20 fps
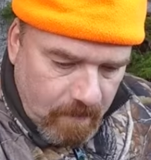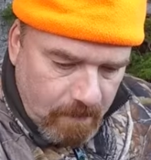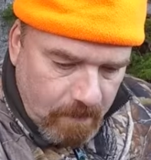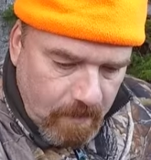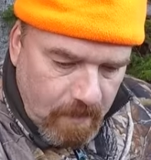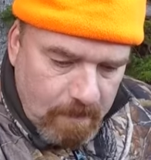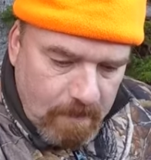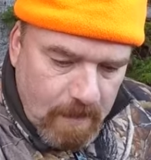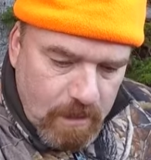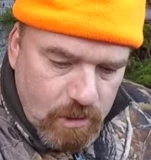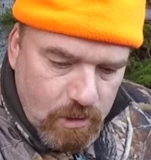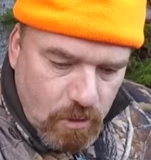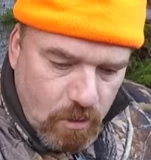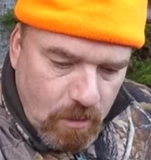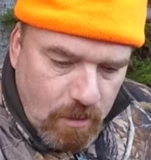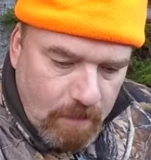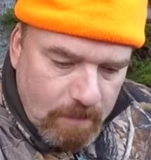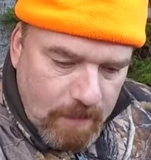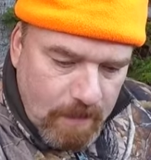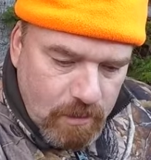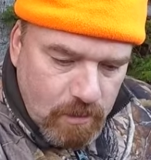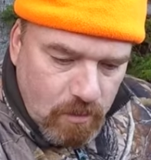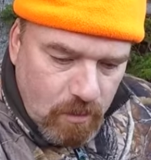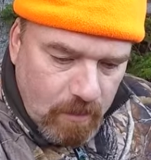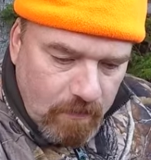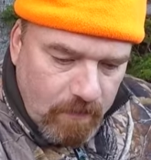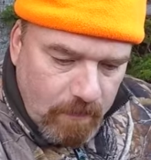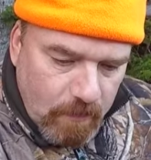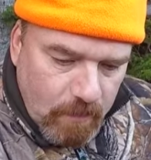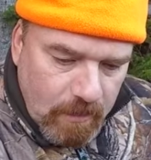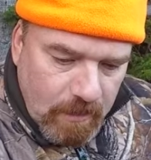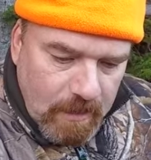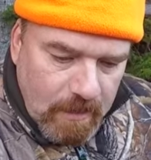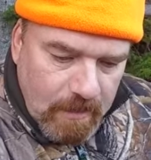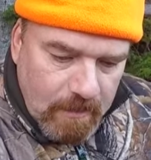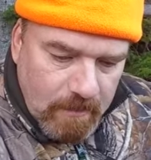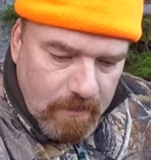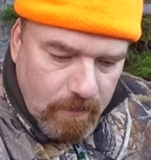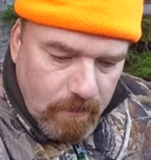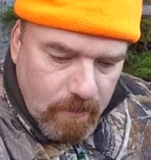But I'm not sure. I'm not sure if I'm going to get
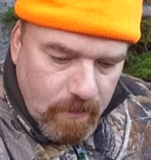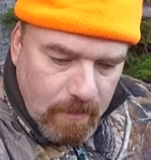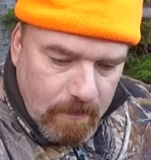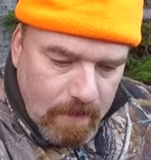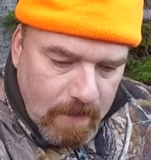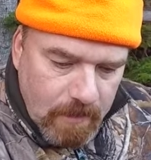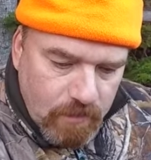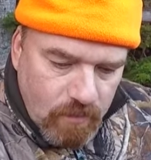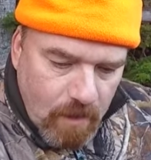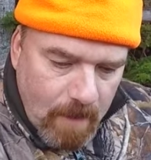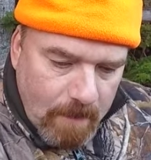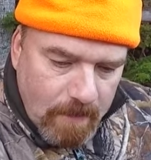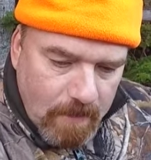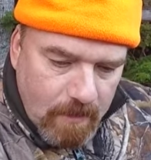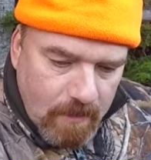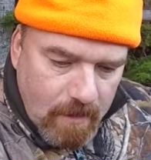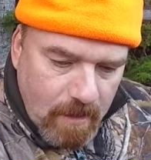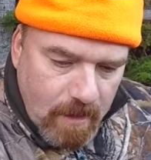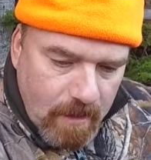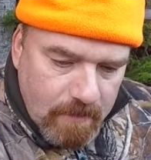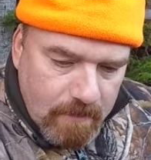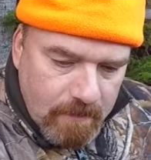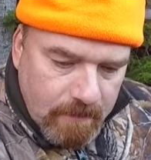into uh, mink trapping or not.